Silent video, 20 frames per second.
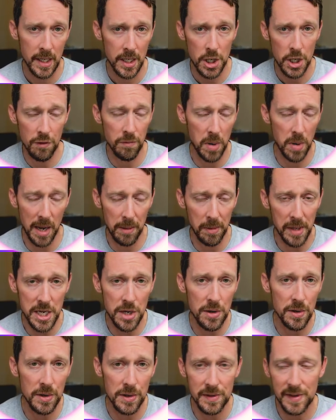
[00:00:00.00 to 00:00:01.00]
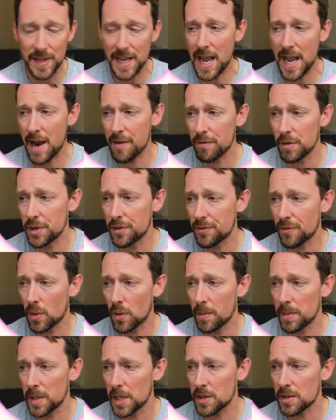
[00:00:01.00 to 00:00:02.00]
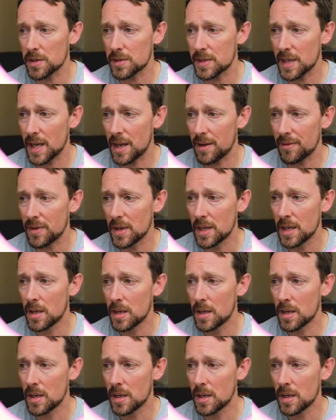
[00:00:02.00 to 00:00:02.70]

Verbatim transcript: You've probably used the average formula yourself.